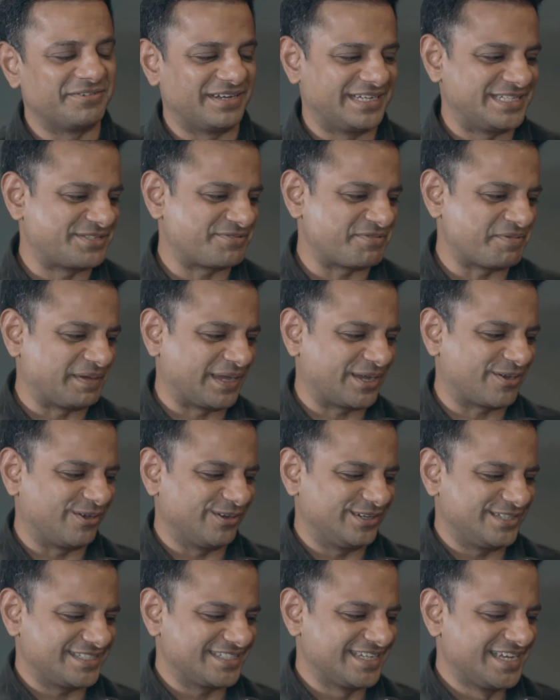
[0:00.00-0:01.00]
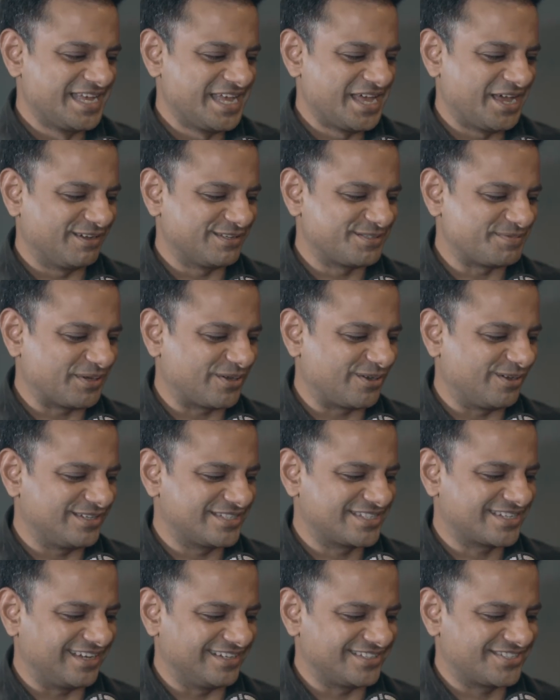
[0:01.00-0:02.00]
events from my college. I was my
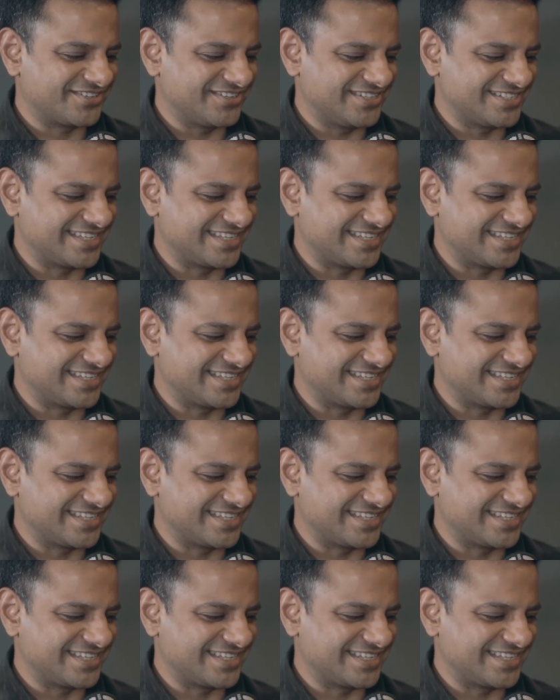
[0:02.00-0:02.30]
college cultural